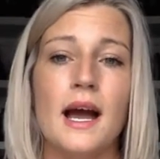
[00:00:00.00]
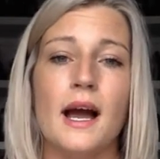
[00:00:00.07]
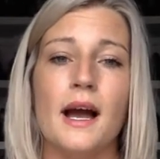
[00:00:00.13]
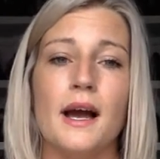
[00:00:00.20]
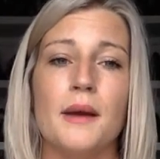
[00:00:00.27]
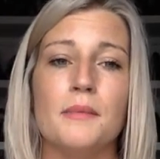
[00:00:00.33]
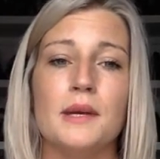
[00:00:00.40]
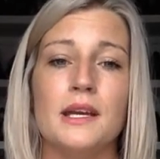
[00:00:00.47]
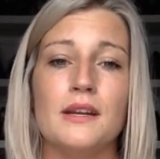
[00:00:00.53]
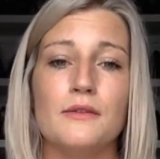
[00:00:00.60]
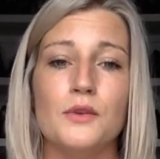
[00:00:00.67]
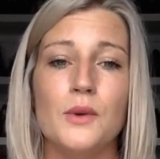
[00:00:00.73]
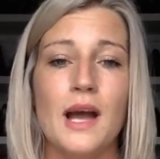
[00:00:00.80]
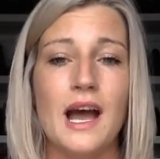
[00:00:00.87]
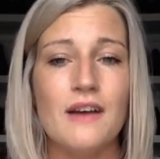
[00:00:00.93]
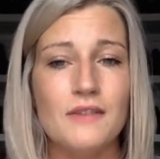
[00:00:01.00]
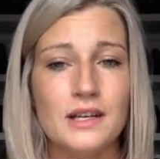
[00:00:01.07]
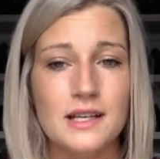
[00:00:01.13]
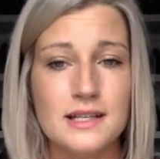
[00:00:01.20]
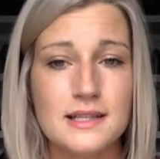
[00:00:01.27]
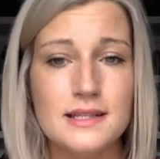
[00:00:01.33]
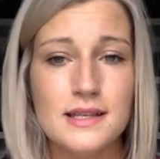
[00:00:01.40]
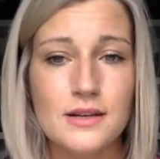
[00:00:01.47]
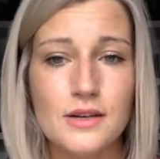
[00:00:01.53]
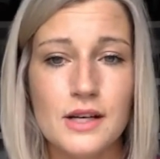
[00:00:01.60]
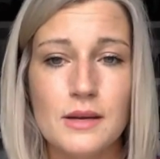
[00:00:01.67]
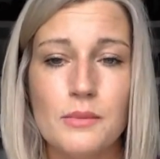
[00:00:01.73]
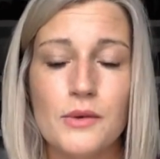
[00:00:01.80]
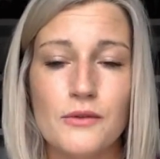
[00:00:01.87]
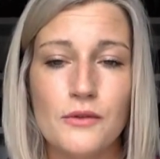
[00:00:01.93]
And if you haven't considered
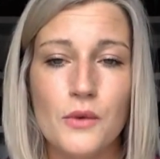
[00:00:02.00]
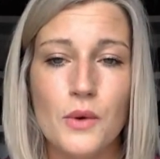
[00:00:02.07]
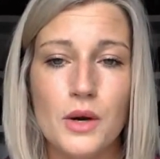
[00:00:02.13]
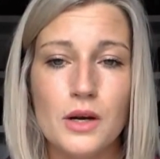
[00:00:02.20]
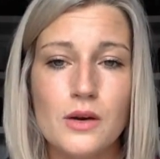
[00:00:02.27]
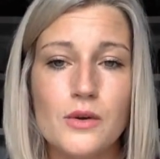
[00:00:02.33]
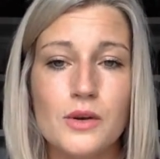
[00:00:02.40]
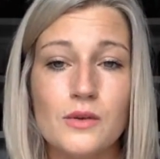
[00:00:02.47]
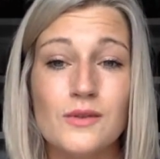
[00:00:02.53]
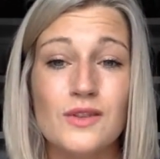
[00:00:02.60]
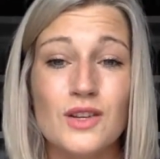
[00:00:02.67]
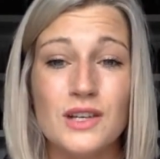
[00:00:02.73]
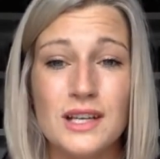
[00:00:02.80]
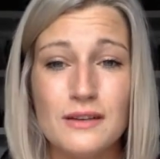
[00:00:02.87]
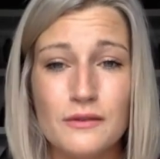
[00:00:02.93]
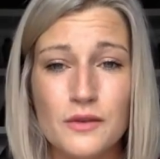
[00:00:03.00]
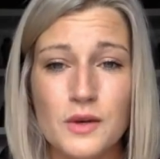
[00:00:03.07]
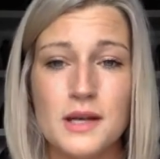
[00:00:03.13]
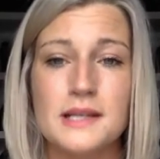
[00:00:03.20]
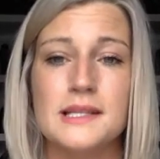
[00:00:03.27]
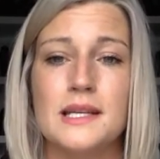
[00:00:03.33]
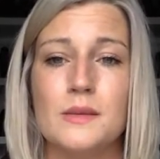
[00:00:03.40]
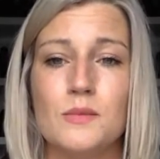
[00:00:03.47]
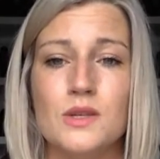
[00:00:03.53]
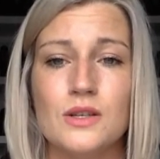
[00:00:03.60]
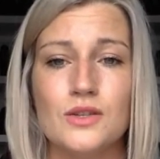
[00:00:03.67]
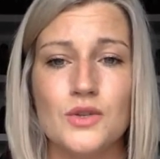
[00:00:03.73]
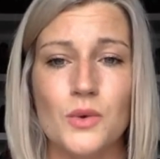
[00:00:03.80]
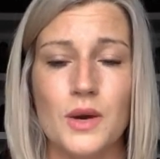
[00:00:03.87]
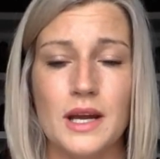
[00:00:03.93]
it before, or you're looking for a team to
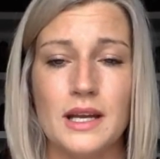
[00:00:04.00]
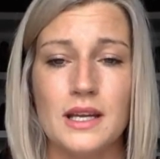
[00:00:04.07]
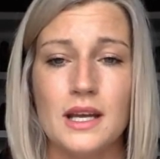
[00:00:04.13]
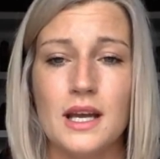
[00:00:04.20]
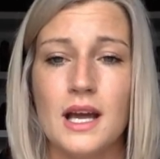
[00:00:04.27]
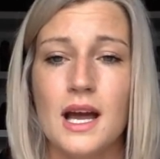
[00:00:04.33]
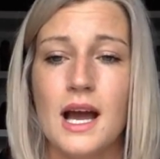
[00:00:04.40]
join,